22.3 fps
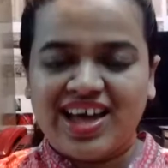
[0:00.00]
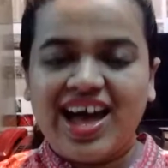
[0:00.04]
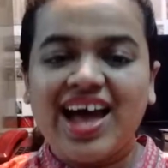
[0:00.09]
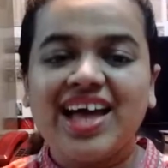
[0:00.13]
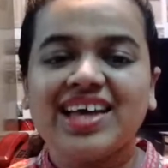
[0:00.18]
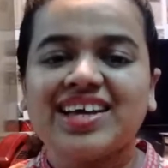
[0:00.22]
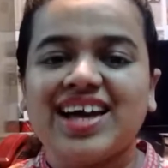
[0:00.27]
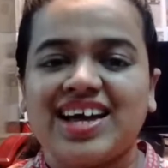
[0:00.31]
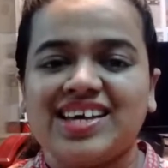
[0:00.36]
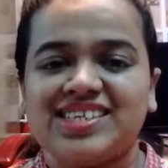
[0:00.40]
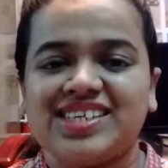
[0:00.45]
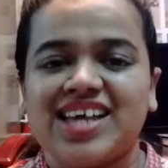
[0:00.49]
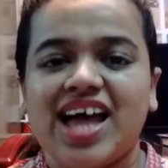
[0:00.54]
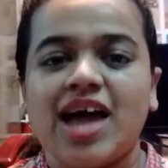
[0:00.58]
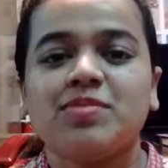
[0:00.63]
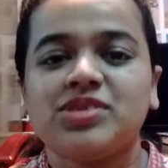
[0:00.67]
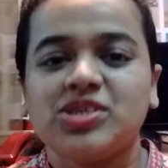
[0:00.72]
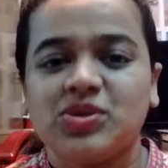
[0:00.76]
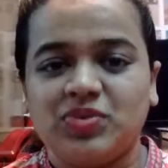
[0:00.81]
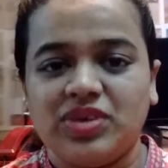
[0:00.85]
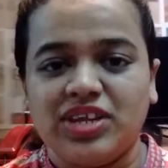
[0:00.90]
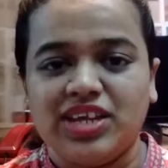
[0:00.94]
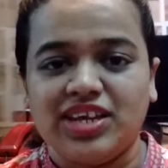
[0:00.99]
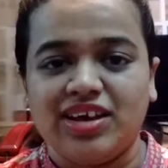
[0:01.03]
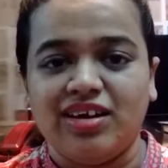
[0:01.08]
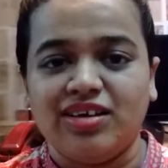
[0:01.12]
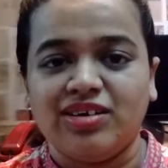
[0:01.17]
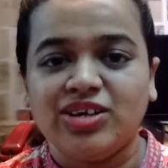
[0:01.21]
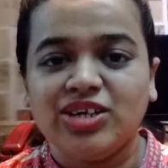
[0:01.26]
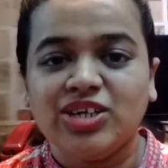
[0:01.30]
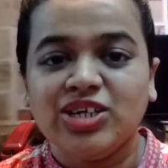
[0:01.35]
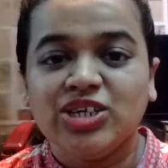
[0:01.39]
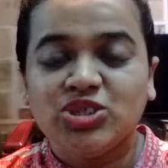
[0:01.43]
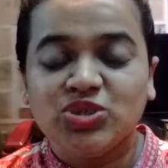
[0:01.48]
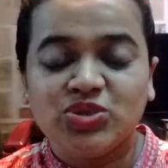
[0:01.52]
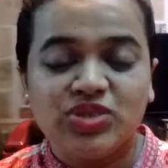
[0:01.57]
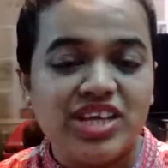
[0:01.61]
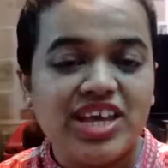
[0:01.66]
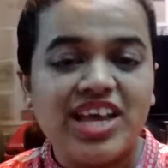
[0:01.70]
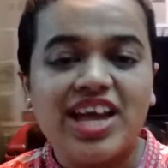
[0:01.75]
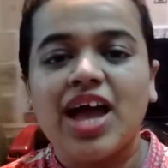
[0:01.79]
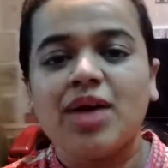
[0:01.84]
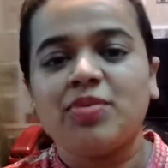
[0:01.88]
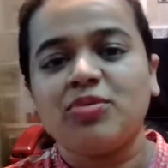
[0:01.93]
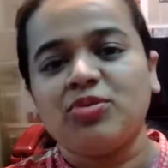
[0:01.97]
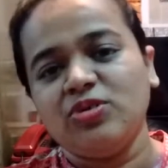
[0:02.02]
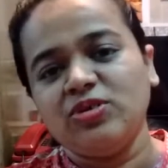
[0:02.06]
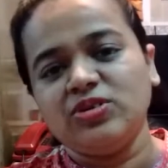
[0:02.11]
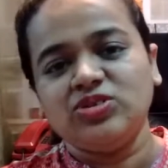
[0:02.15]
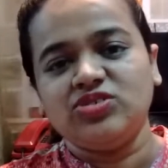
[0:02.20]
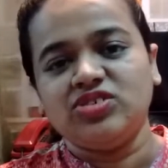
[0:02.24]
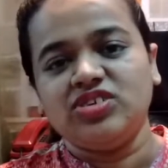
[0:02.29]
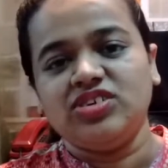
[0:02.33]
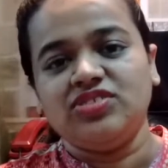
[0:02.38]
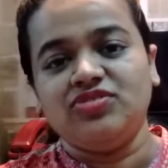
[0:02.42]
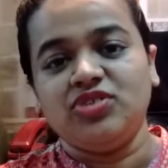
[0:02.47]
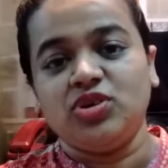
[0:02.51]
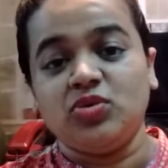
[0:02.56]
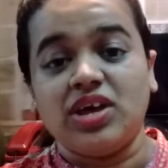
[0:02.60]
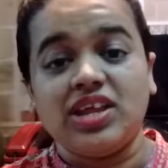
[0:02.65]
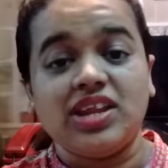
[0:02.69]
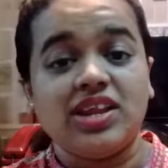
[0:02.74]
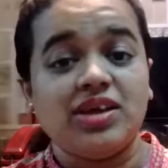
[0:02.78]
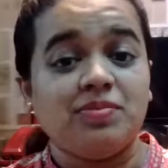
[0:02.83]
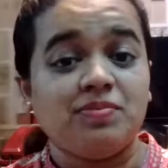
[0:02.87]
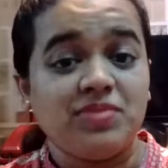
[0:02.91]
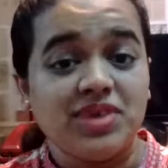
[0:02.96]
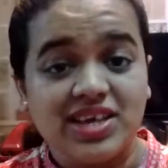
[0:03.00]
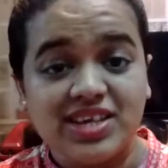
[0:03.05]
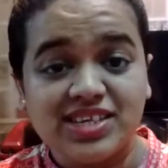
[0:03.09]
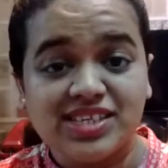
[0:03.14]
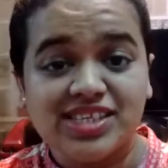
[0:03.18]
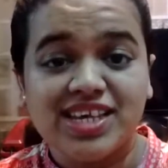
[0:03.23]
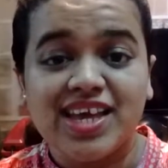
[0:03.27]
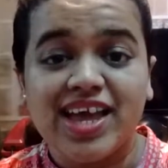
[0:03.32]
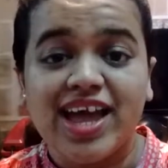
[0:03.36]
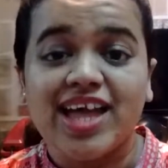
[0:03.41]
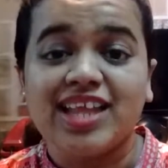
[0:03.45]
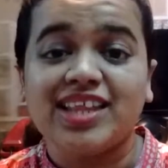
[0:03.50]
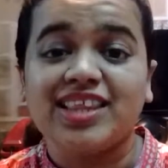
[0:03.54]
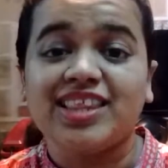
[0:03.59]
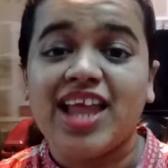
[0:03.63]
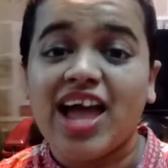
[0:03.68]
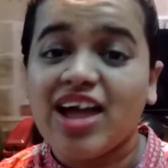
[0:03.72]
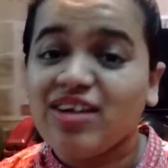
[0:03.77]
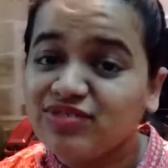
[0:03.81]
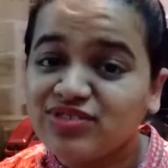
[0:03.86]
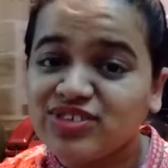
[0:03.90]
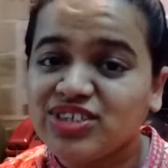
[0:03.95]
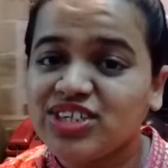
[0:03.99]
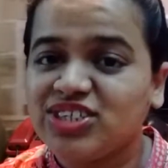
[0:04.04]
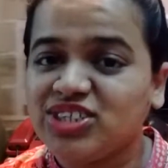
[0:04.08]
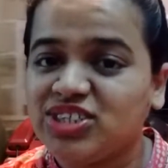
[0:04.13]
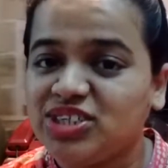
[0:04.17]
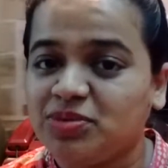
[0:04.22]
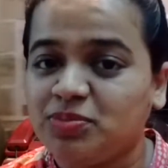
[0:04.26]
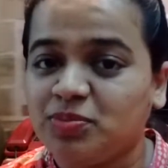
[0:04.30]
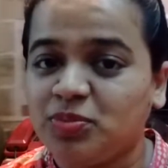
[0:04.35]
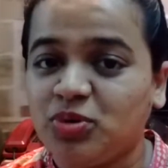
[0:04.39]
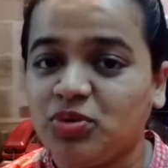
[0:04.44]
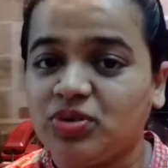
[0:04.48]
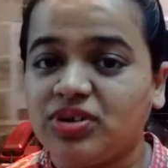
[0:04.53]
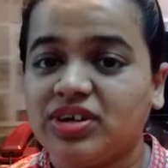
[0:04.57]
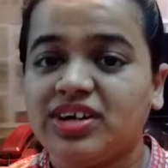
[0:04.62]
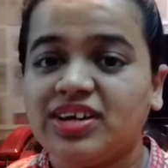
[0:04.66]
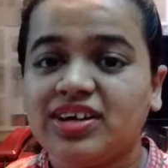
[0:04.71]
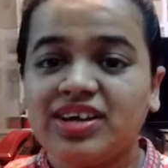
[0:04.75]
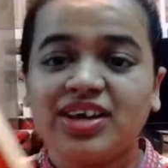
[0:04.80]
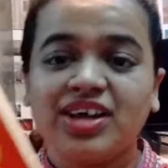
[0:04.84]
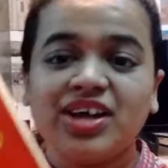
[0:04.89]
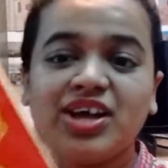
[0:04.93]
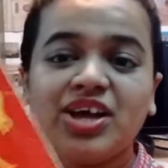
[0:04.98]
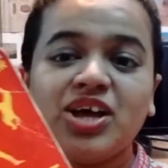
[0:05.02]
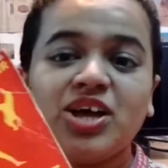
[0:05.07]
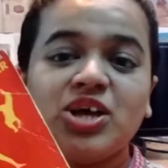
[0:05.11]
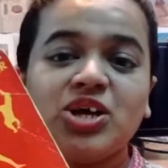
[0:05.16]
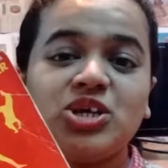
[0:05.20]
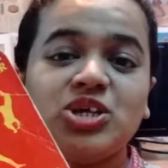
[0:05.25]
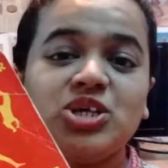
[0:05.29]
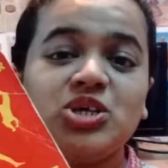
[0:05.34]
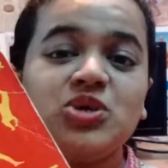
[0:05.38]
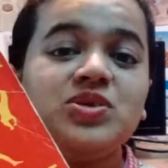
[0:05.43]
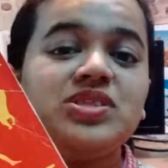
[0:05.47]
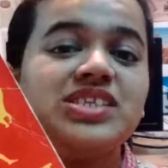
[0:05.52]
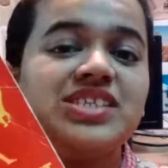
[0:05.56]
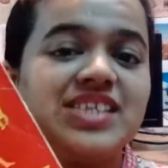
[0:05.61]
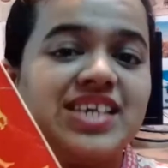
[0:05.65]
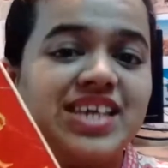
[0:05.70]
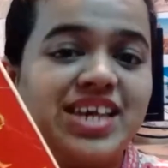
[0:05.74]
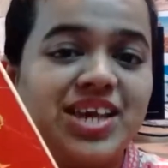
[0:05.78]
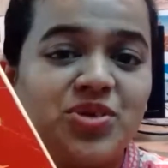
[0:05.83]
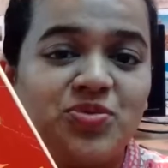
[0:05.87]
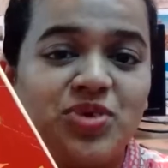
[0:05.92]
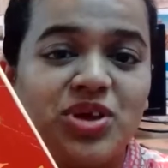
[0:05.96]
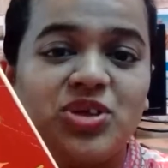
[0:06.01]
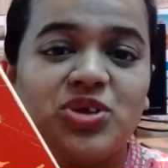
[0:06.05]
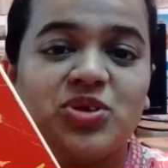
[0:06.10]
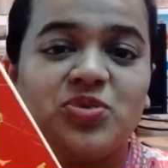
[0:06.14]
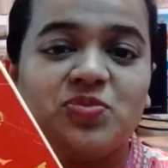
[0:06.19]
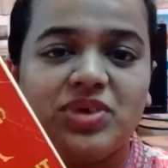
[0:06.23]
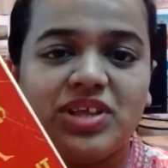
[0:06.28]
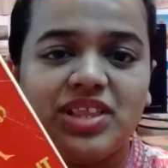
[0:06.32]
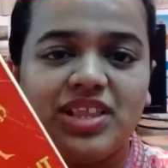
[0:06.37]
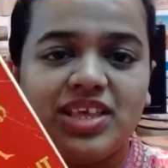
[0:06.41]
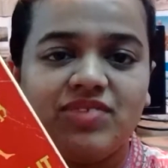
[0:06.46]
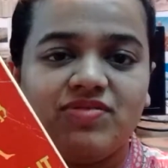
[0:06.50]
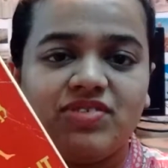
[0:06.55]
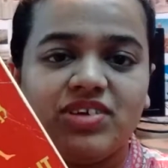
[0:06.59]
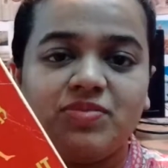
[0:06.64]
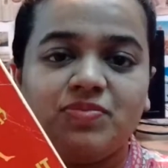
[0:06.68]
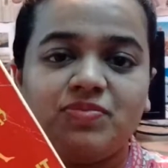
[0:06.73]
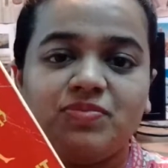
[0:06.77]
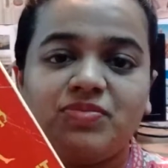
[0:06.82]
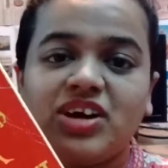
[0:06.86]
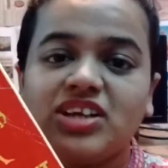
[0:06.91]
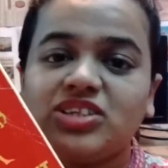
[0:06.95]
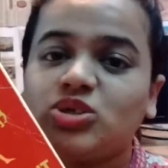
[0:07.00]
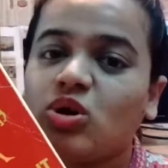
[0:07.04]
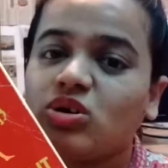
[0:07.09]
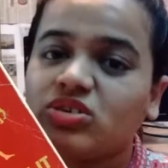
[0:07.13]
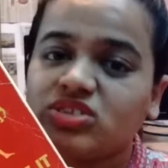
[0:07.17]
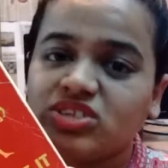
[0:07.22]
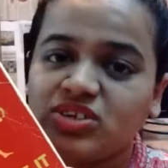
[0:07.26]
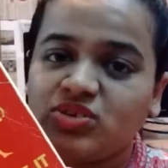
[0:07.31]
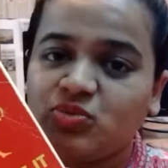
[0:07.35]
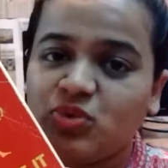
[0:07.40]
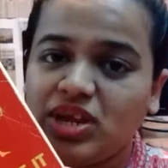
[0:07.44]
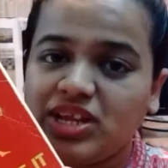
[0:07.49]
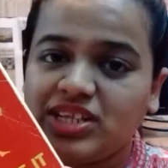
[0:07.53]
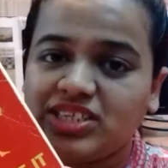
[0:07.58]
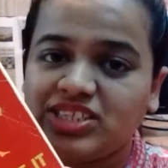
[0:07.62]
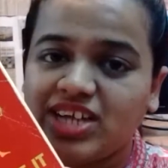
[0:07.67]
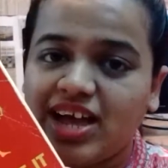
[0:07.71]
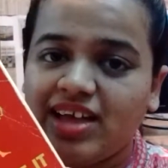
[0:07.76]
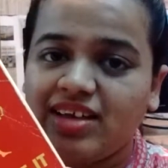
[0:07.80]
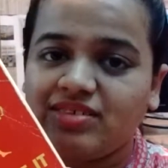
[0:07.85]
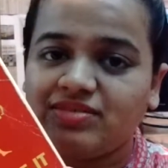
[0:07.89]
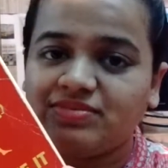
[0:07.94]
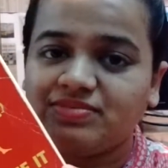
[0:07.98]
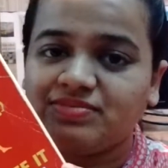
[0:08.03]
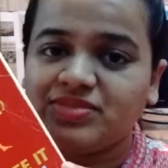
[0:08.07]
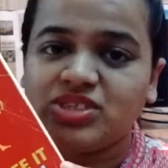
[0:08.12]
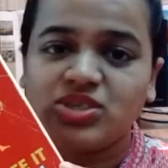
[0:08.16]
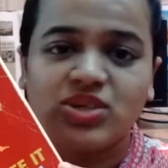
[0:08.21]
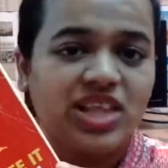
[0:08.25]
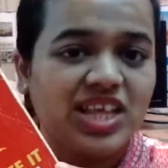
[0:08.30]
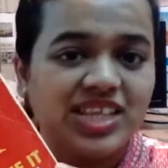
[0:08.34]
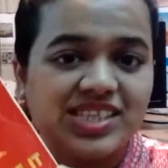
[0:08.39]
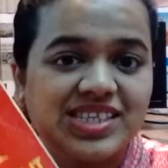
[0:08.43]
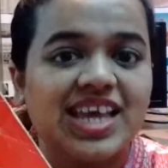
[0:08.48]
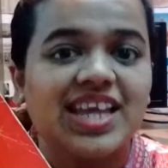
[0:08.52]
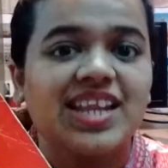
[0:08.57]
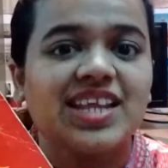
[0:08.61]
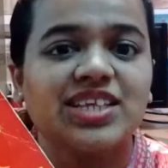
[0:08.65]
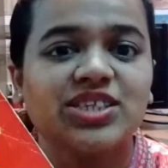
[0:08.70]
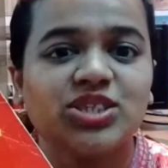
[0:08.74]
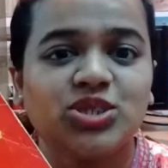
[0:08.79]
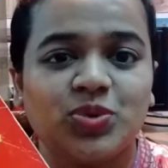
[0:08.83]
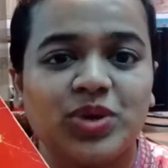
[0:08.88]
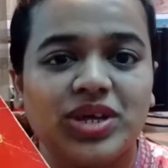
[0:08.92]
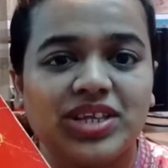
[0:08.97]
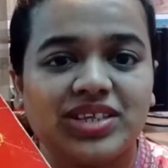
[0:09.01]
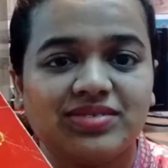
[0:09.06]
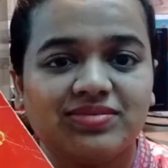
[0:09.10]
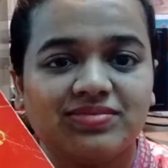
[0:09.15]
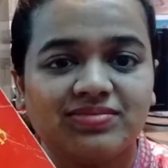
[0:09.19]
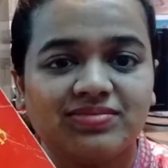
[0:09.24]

Hi guys, I'm Sonika. Today I'm going to review an amazing and life-changing book, You'll See It When You Believe It, by Dr Wayne Dyer. So let's get into it.